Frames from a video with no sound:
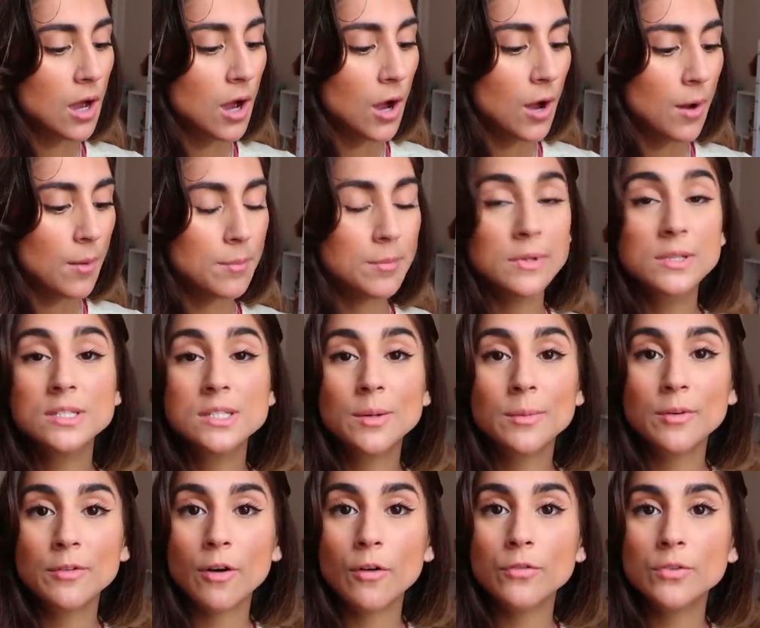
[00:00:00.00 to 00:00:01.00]
Um, some
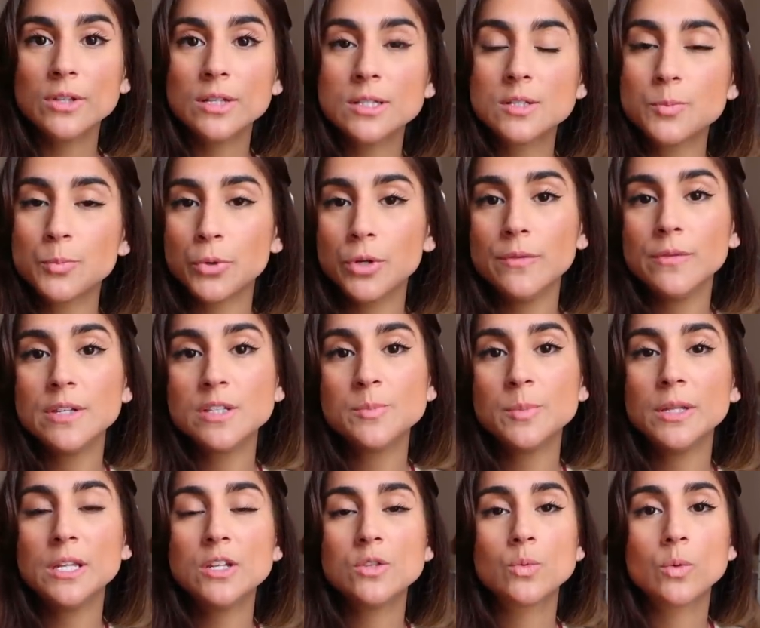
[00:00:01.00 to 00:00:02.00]
of Alphalete's previous
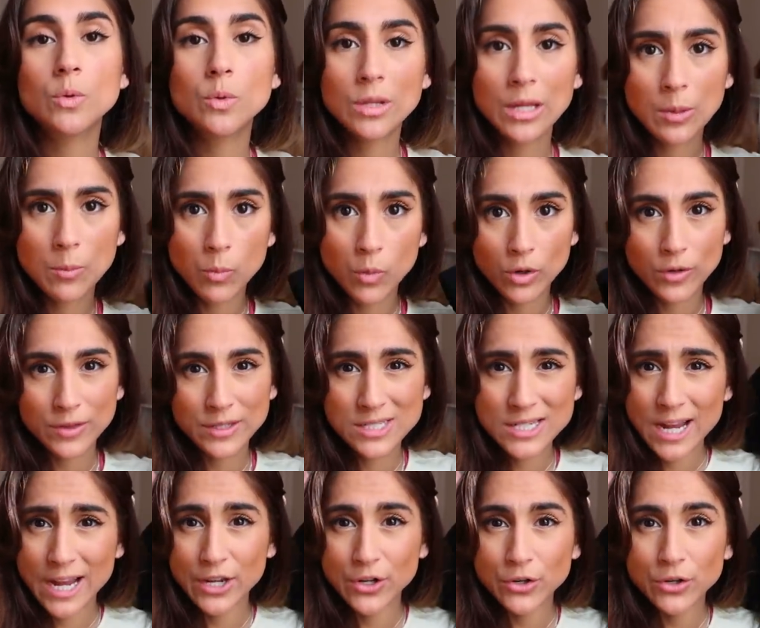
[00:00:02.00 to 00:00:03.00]
beanies were like more the
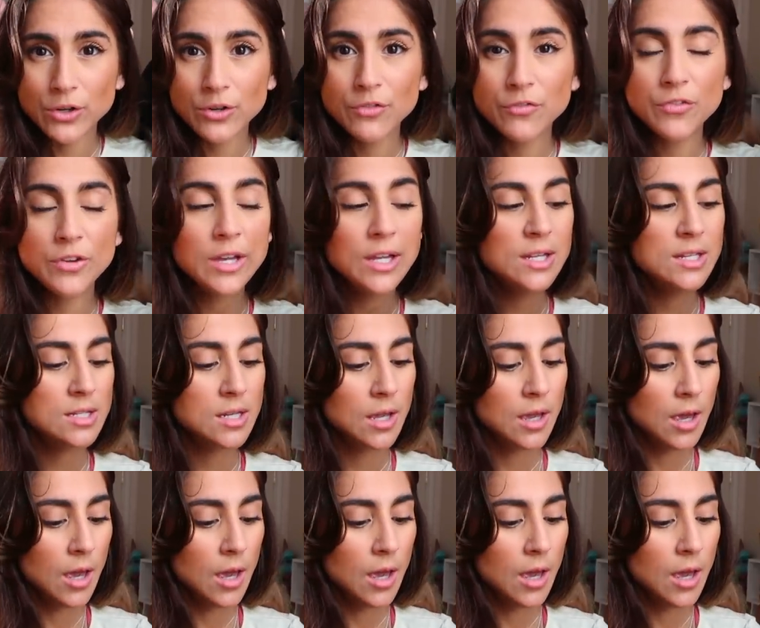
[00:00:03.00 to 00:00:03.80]
tighter fit.